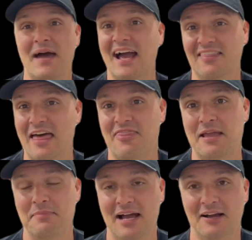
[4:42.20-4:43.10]
pack that
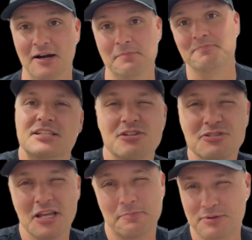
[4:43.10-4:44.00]
thing back up. It's
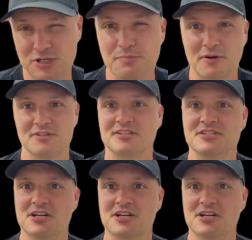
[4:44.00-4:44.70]
usually a two-person